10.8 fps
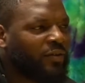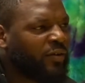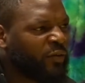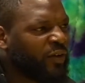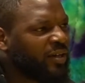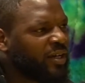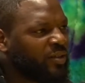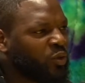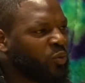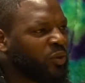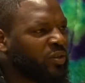Like, have you ever felt like
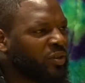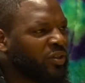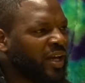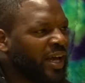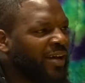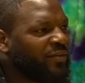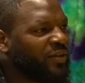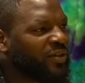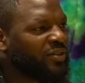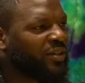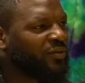you wanna know that half of
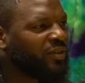yourself?